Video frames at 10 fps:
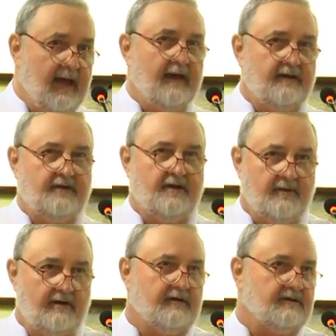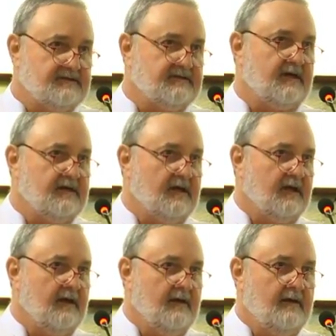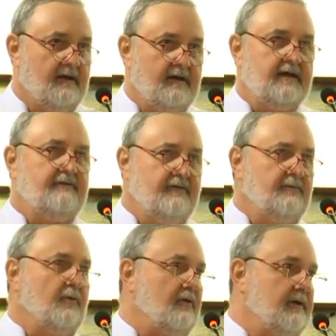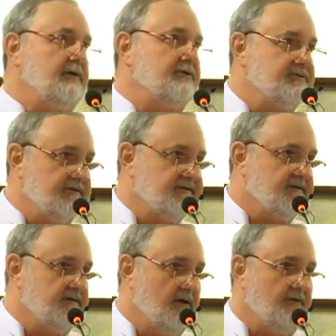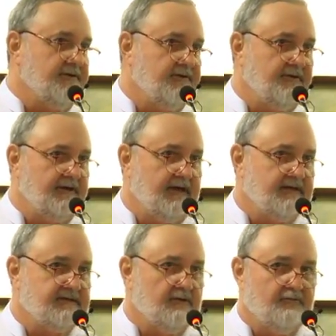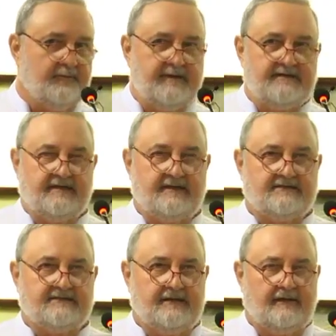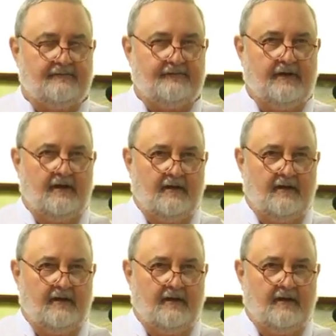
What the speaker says: by the Americans taking an even more interest in not doing it or repeating itself.